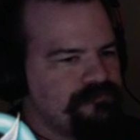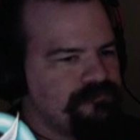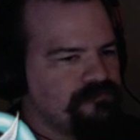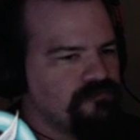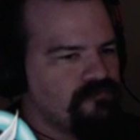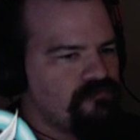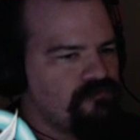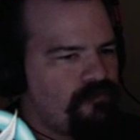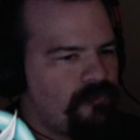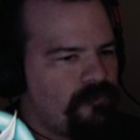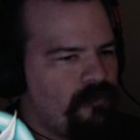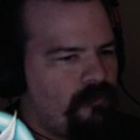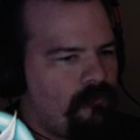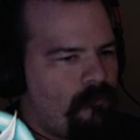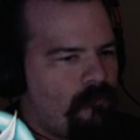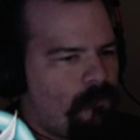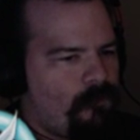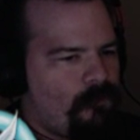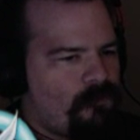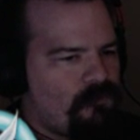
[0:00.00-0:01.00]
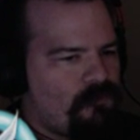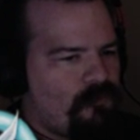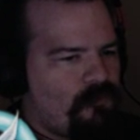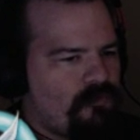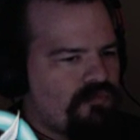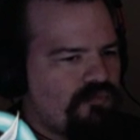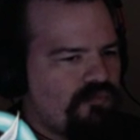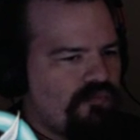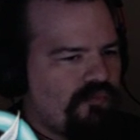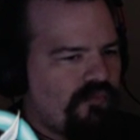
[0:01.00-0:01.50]
Yes, you will, and
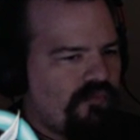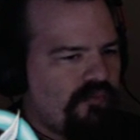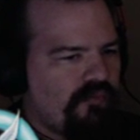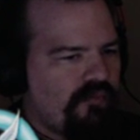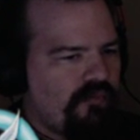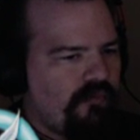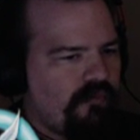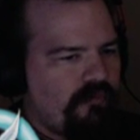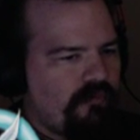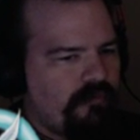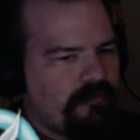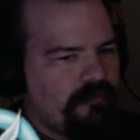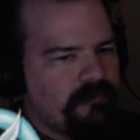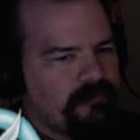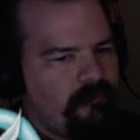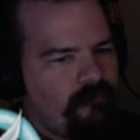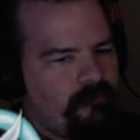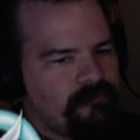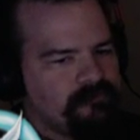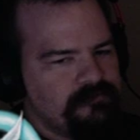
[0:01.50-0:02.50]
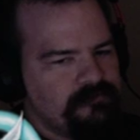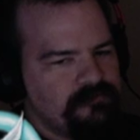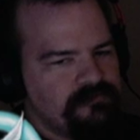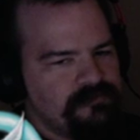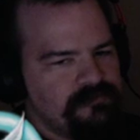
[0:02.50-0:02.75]
I will hit you for 5.